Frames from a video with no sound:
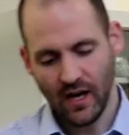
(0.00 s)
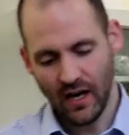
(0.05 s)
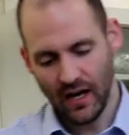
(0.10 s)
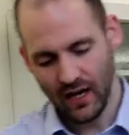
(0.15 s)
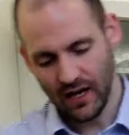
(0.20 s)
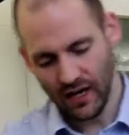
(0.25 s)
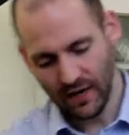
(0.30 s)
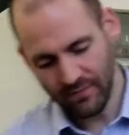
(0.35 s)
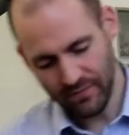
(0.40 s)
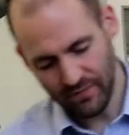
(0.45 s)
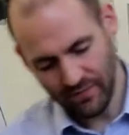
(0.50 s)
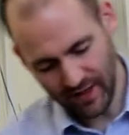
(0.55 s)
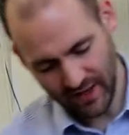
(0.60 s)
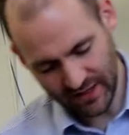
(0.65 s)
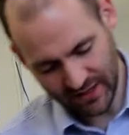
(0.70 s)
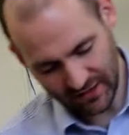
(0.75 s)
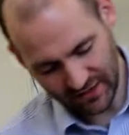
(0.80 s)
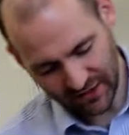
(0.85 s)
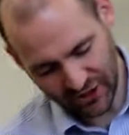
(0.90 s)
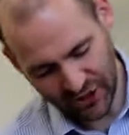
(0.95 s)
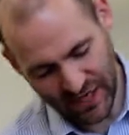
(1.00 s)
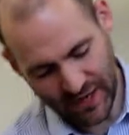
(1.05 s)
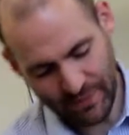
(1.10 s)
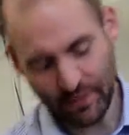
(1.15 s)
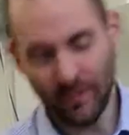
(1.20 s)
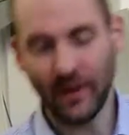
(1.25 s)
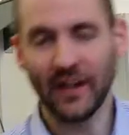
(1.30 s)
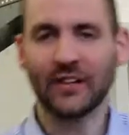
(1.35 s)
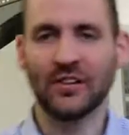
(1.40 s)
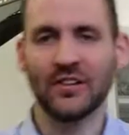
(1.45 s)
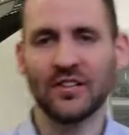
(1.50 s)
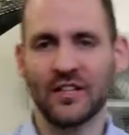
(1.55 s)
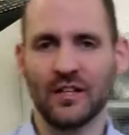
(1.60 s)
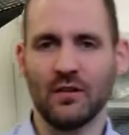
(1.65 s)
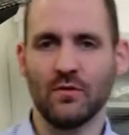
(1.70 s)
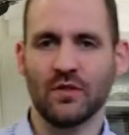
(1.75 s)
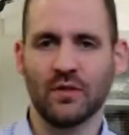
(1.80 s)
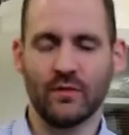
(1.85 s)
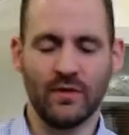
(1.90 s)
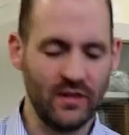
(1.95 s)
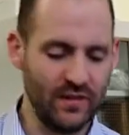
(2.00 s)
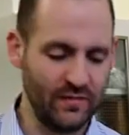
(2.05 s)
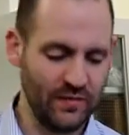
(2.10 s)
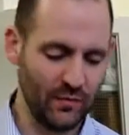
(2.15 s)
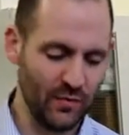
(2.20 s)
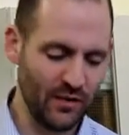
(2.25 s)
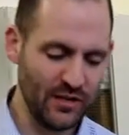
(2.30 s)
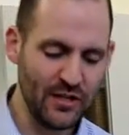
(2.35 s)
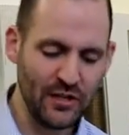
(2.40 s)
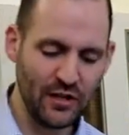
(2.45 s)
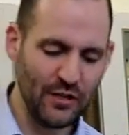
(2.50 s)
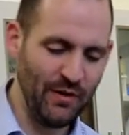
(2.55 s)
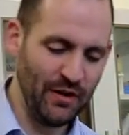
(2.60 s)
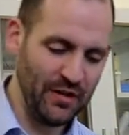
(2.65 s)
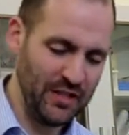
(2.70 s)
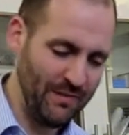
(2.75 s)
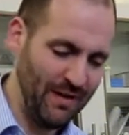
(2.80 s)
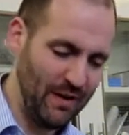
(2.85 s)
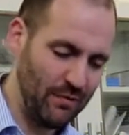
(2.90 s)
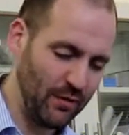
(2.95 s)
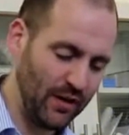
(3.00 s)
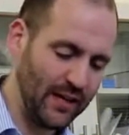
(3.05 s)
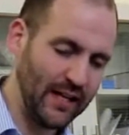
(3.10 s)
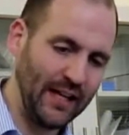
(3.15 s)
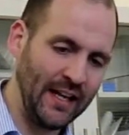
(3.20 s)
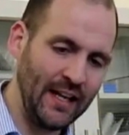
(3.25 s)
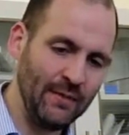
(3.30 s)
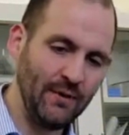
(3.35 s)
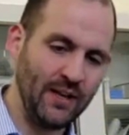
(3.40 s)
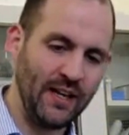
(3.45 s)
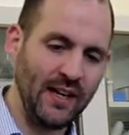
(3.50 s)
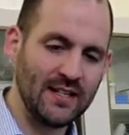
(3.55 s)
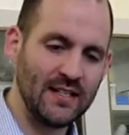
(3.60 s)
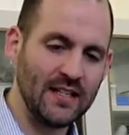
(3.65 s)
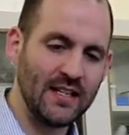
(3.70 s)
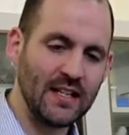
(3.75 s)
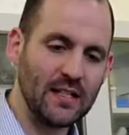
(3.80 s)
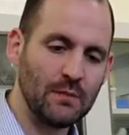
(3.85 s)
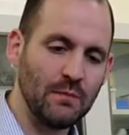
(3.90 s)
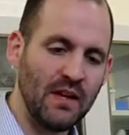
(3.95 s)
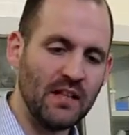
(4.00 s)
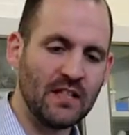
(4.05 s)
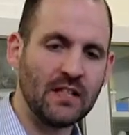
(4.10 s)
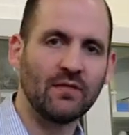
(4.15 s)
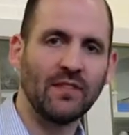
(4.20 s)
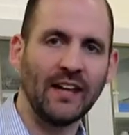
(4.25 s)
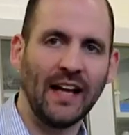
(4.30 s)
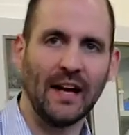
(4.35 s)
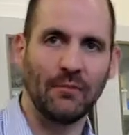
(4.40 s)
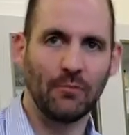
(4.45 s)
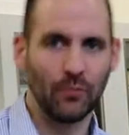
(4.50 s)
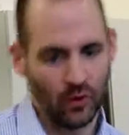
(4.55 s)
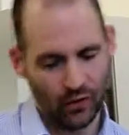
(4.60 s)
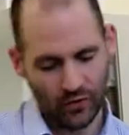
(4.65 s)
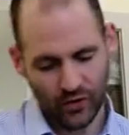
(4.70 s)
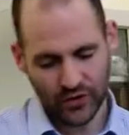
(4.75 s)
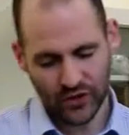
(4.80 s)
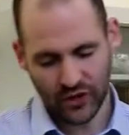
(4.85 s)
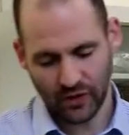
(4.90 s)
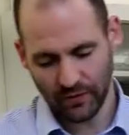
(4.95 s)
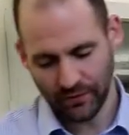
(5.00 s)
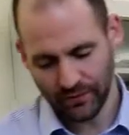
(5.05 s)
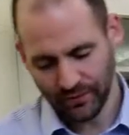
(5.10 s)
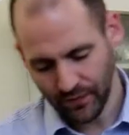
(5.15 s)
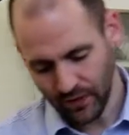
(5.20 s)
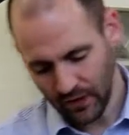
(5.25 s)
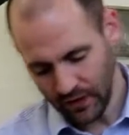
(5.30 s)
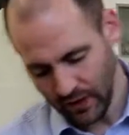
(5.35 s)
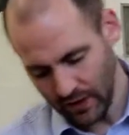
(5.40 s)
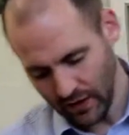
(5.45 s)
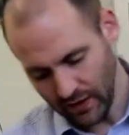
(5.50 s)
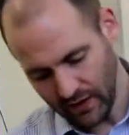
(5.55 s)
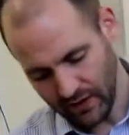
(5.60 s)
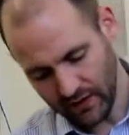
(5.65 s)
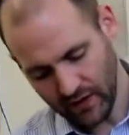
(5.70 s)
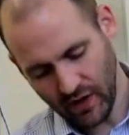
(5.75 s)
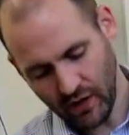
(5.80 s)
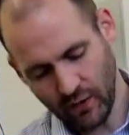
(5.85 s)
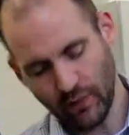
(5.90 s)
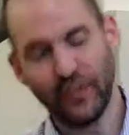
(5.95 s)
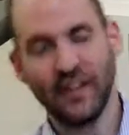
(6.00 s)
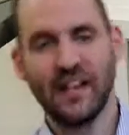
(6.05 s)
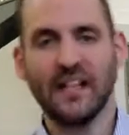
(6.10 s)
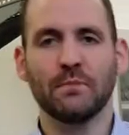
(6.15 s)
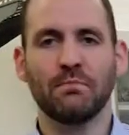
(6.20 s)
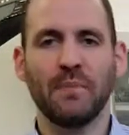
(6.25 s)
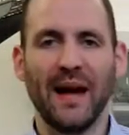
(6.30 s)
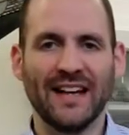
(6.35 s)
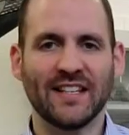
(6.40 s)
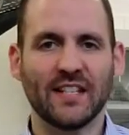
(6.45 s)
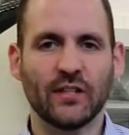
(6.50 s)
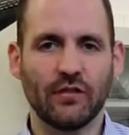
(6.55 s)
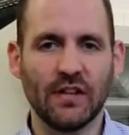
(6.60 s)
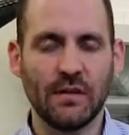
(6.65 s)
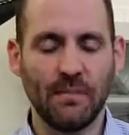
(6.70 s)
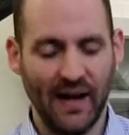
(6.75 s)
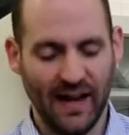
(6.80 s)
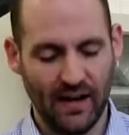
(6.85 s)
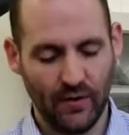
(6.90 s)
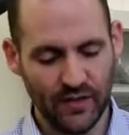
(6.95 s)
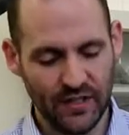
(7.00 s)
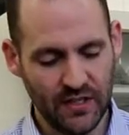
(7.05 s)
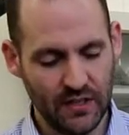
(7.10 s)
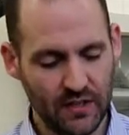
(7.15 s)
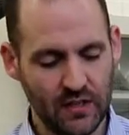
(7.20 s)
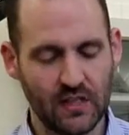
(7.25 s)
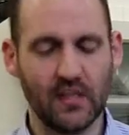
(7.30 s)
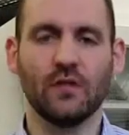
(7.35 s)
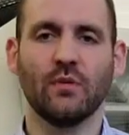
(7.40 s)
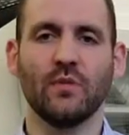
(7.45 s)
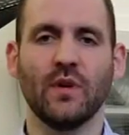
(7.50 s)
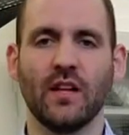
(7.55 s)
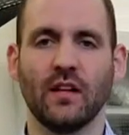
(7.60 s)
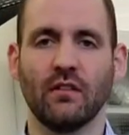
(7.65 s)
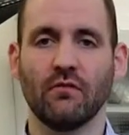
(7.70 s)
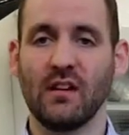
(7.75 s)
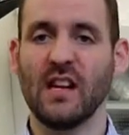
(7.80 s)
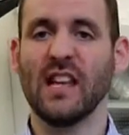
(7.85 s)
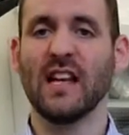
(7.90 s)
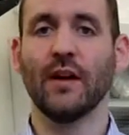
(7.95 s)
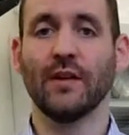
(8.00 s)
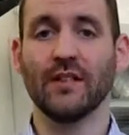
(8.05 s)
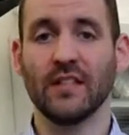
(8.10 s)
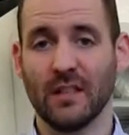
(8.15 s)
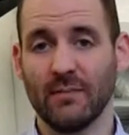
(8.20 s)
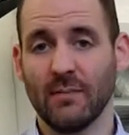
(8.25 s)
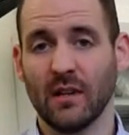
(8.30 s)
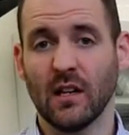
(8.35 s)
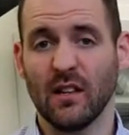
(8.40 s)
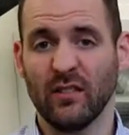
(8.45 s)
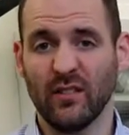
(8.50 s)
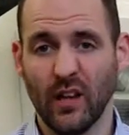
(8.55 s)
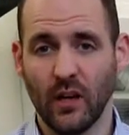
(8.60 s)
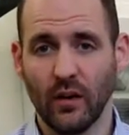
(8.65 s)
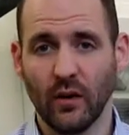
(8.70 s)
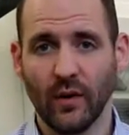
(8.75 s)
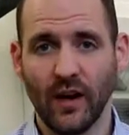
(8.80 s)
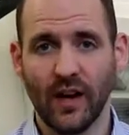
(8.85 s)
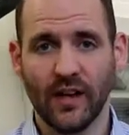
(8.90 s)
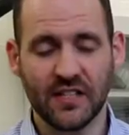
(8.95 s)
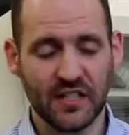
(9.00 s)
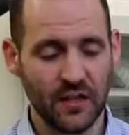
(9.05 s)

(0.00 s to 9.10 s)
It's a cheap microscope, so we don't have to worry too much about breaking it, but it has an expensive camera on the top. And the whole thing is battery powered, so we can really go into the middle of nowhere.